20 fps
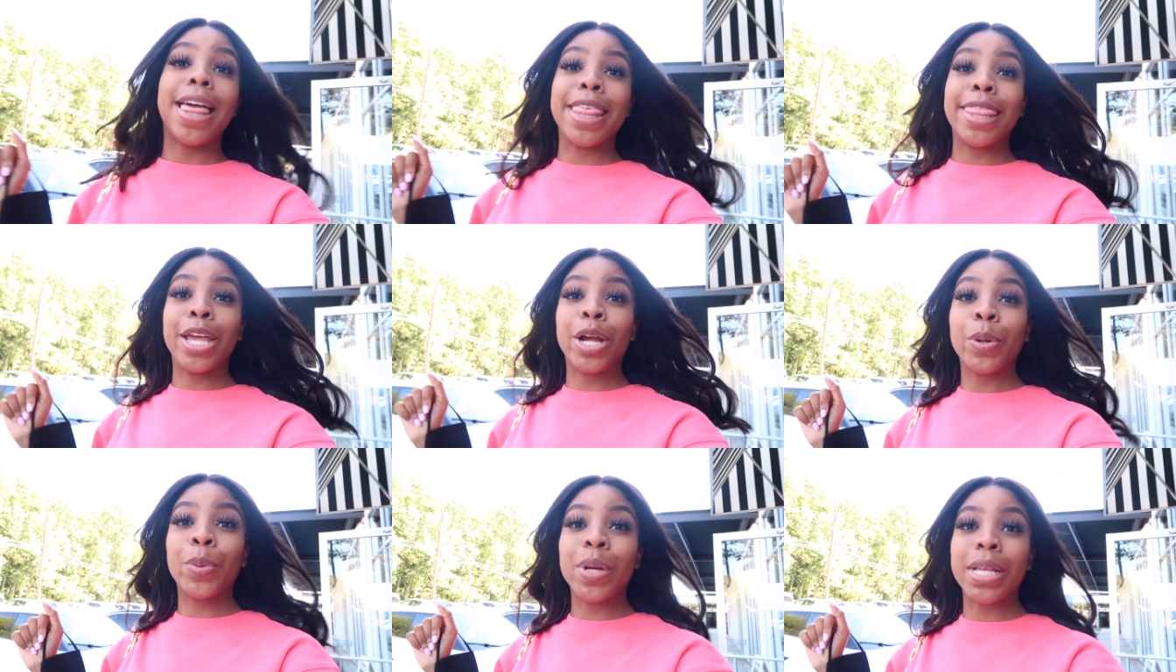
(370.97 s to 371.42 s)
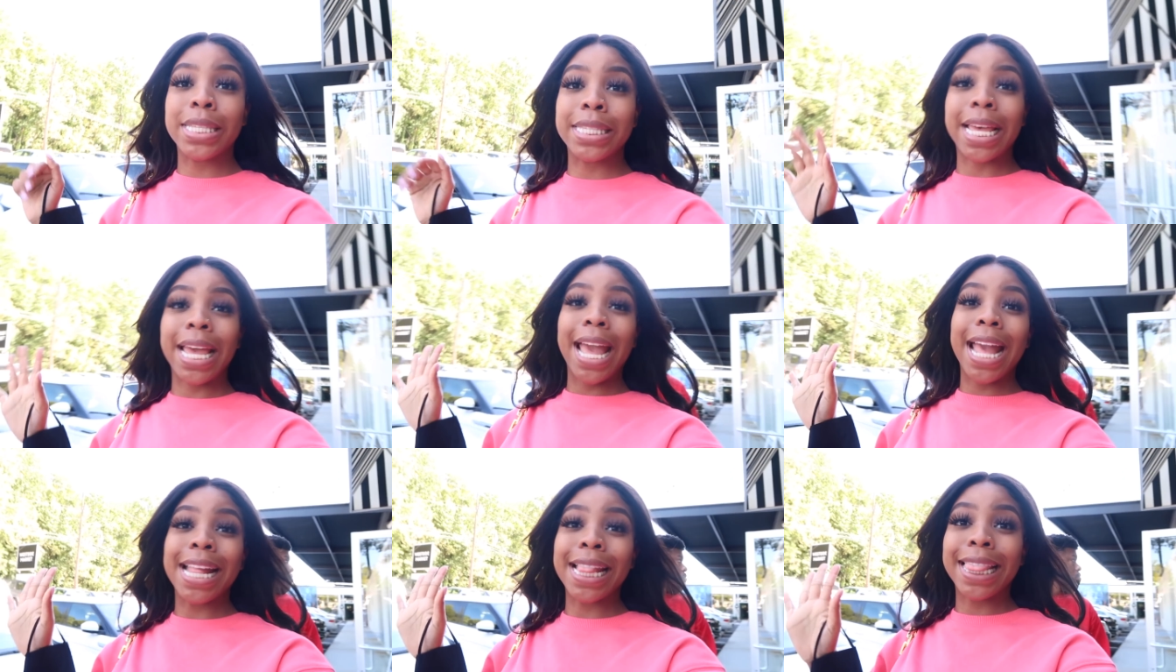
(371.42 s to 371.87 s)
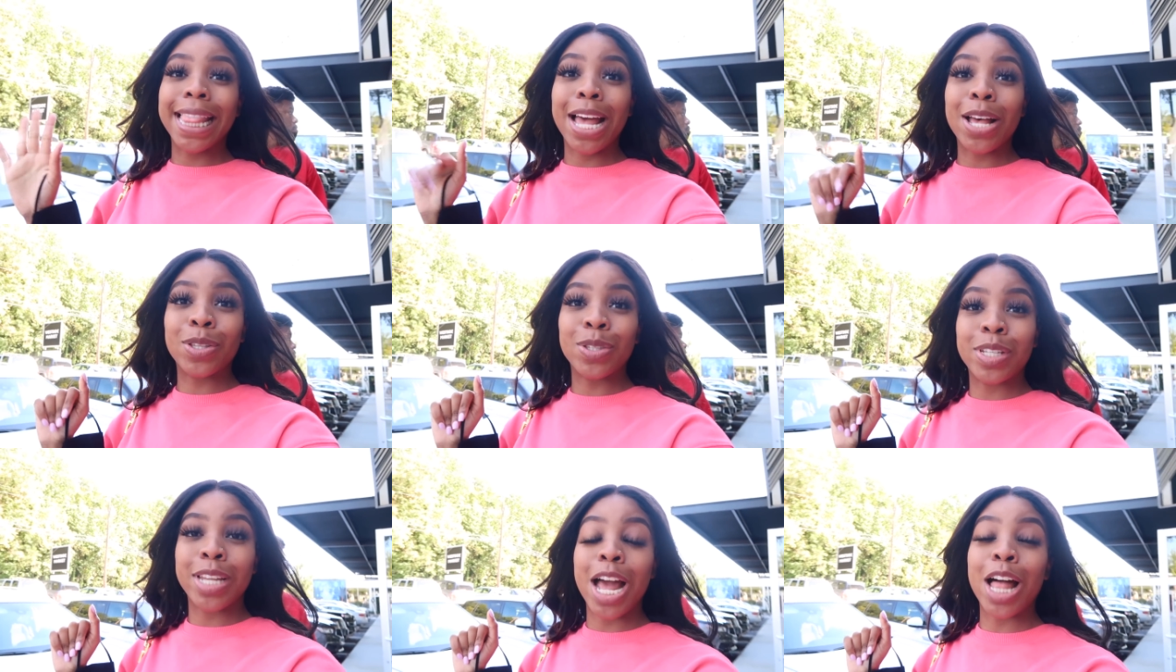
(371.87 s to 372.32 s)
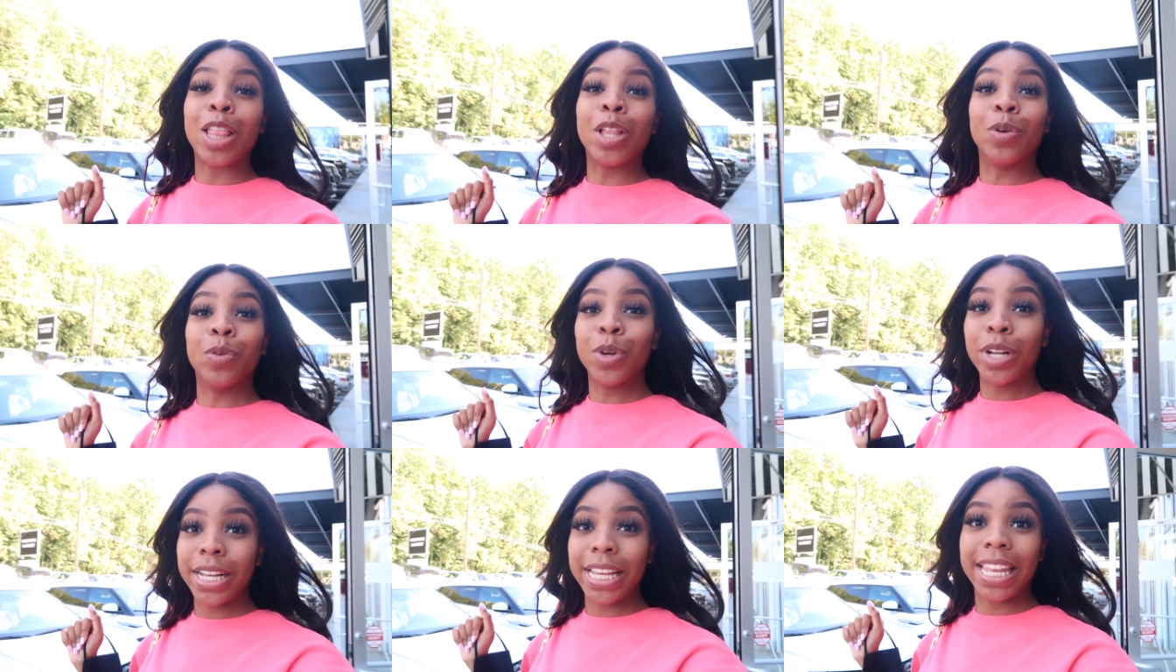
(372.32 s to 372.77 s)
there was an eight thousand
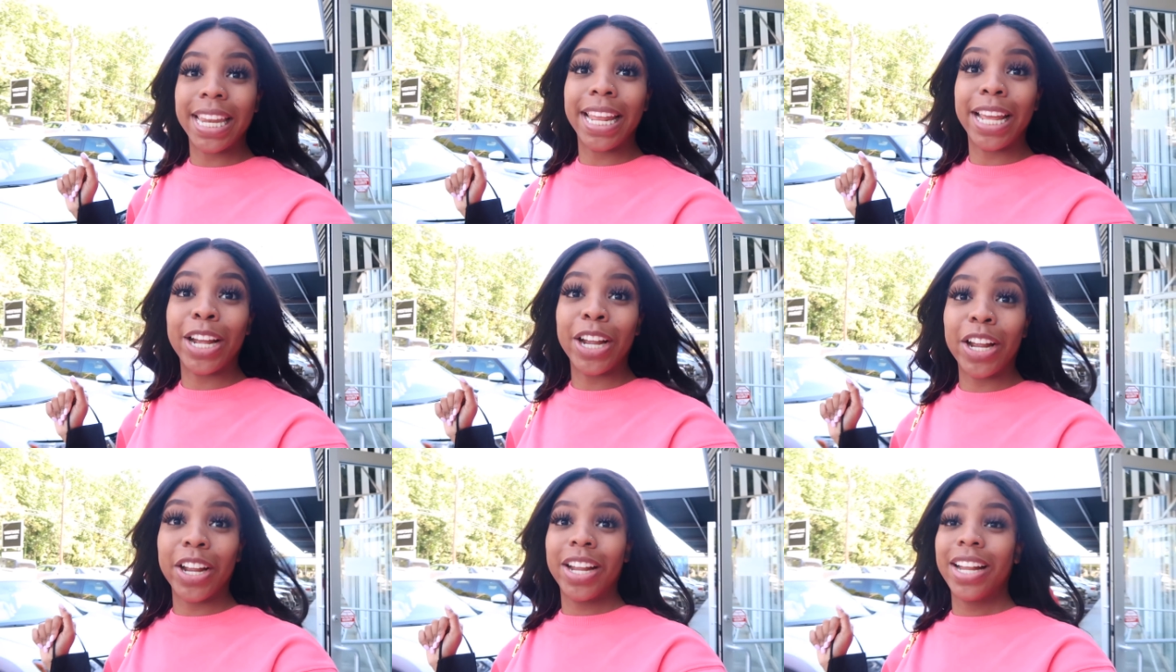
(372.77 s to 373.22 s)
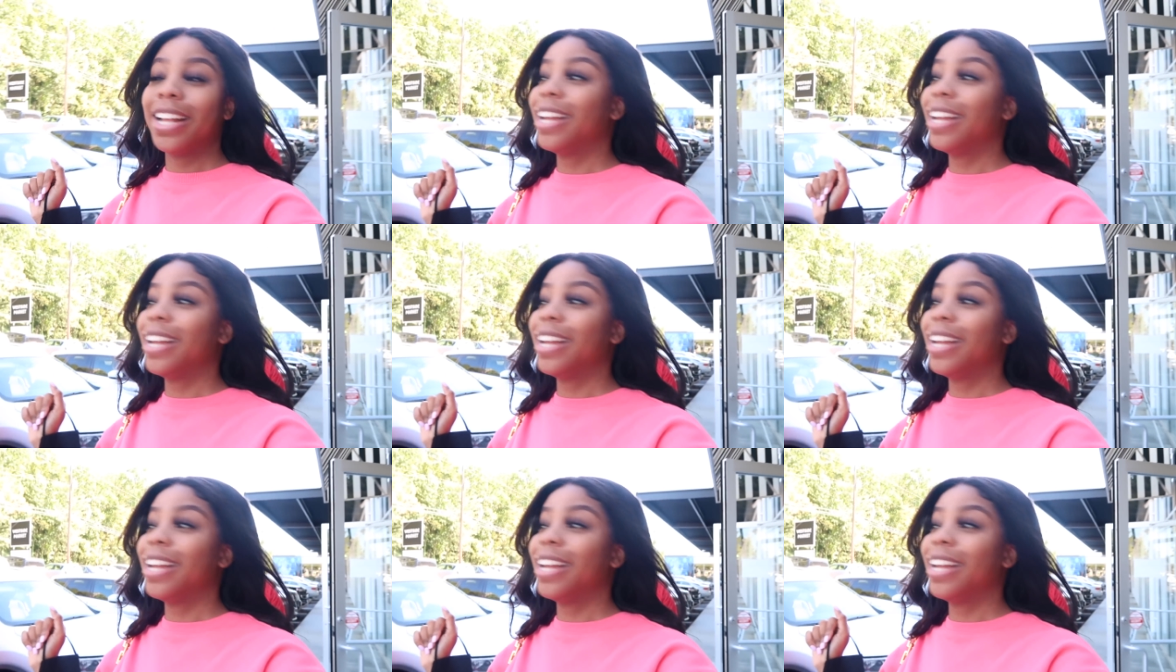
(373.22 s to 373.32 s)
dollar rug in there